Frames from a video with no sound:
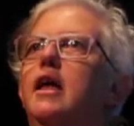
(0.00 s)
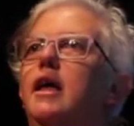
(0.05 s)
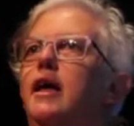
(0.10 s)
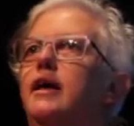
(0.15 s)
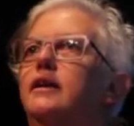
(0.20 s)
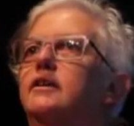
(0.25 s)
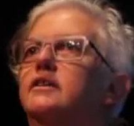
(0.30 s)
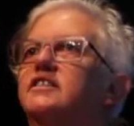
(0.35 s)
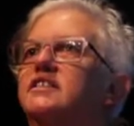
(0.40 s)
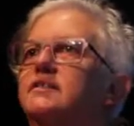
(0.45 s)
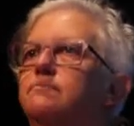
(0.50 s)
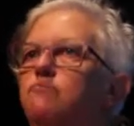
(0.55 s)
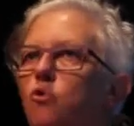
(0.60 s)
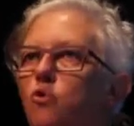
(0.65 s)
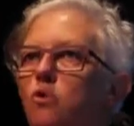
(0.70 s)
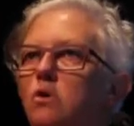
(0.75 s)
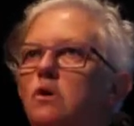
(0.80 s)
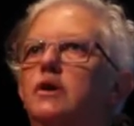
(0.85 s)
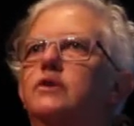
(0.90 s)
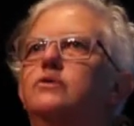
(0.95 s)
And a
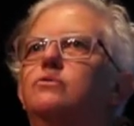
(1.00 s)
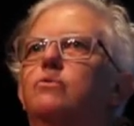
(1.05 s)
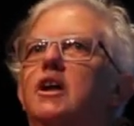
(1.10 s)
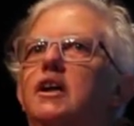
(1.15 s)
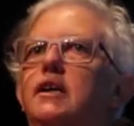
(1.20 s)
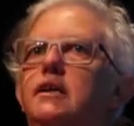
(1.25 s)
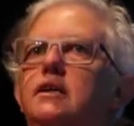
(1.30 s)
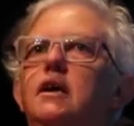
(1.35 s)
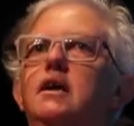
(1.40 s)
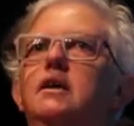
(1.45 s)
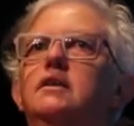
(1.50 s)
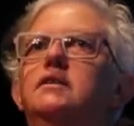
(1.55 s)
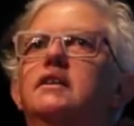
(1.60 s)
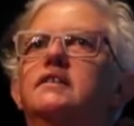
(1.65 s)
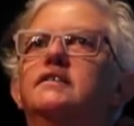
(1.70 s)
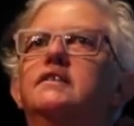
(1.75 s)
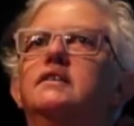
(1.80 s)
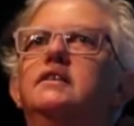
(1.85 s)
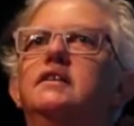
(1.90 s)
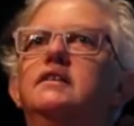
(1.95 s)
smaller dwelling
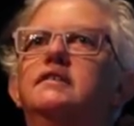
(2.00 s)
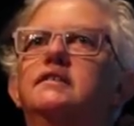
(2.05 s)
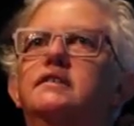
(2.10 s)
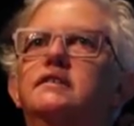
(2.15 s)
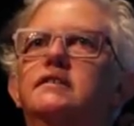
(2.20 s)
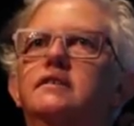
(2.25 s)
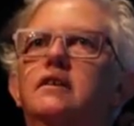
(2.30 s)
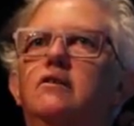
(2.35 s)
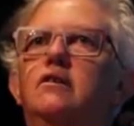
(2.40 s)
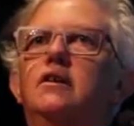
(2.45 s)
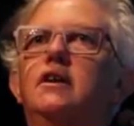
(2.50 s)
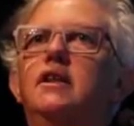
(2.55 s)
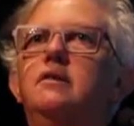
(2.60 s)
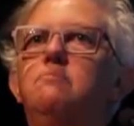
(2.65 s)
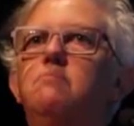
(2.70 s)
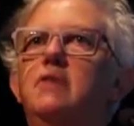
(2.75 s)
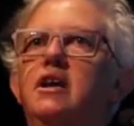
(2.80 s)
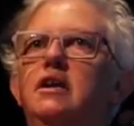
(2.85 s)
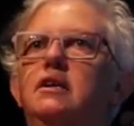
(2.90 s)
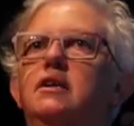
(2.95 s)
doesn't necessarily
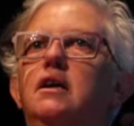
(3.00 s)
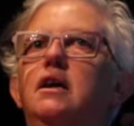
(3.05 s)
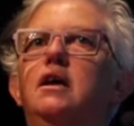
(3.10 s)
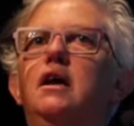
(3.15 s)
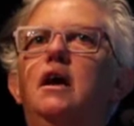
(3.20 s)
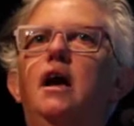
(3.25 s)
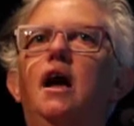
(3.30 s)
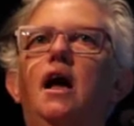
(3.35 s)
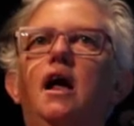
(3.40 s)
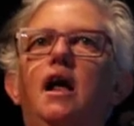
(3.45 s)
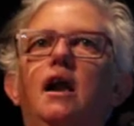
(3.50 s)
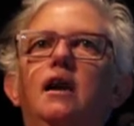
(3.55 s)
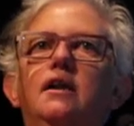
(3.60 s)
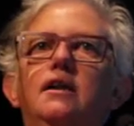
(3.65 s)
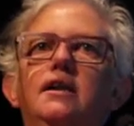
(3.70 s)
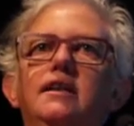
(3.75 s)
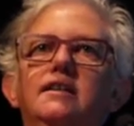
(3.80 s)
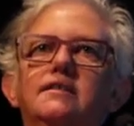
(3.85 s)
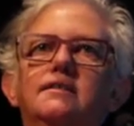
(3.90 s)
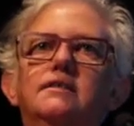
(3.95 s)
mean a
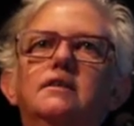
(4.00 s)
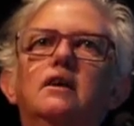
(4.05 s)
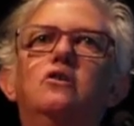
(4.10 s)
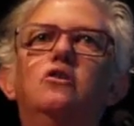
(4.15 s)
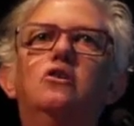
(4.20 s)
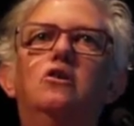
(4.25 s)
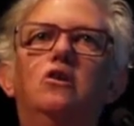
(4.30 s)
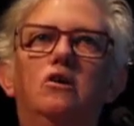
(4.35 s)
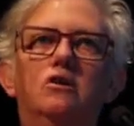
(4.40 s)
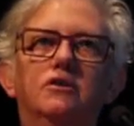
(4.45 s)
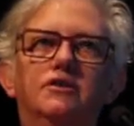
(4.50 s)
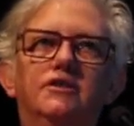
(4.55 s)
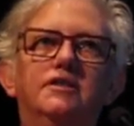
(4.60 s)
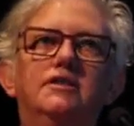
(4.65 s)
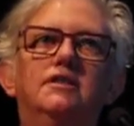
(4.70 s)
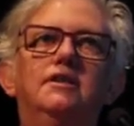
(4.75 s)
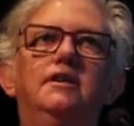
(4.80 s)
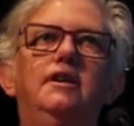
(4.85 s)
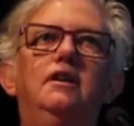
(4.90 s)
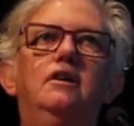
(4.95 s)
less
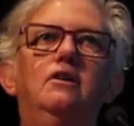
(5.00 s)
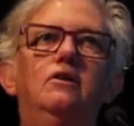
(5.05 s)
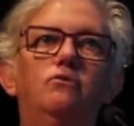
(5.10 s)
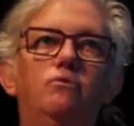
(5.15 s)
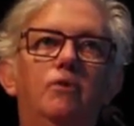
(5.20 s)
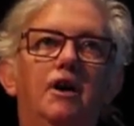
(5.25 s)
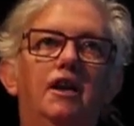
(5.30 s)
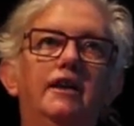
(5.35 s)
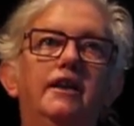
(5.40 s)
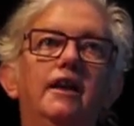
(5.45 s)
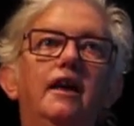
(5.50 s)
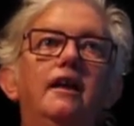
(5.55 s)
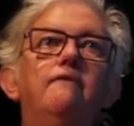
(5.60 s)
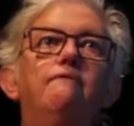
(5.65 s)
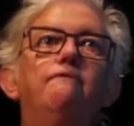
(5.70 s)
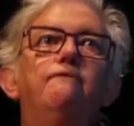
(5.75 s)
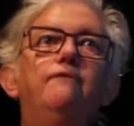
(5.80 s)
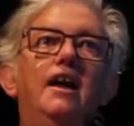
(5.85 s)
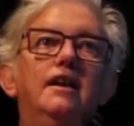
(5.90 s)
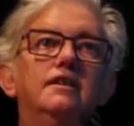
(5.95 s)
costly dwelling, and
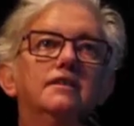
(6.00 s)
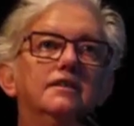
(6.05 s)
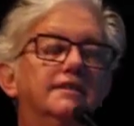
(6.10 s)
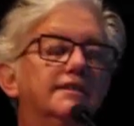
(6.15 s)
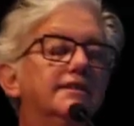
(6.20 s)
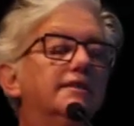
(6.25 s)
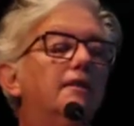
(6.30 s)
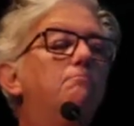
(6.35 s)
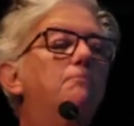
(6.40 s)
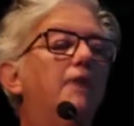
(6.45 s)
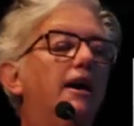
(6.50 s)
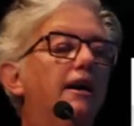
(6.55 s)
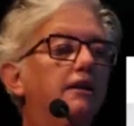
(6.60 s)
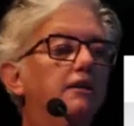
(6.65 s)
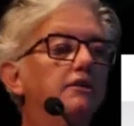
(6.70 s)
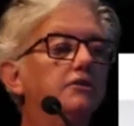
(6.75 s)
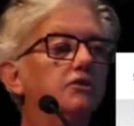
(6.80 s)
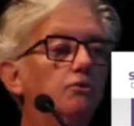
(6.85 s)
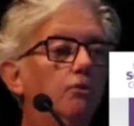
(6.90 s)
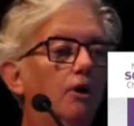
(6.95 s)
in fact in some
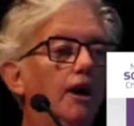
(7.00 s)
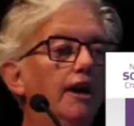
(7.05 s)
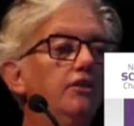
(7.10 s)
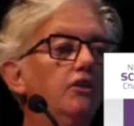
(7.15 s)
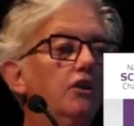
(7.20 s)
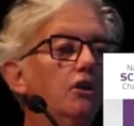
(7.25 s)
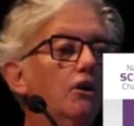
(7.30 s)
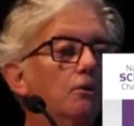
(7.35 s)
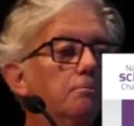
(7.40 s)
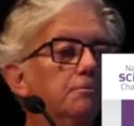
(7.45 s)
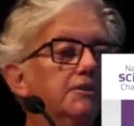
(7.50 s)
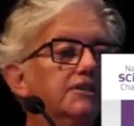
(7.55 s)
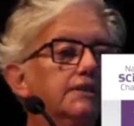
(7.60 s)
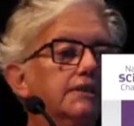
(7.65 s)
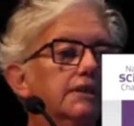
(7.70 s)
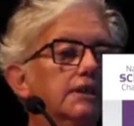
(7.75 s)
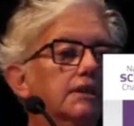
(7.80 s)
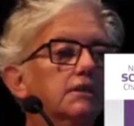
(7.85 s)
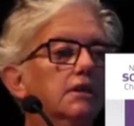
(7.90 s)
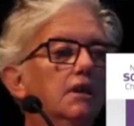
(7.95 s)
markets quite the
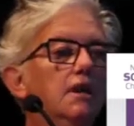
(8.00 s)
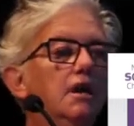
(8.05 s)
opposite.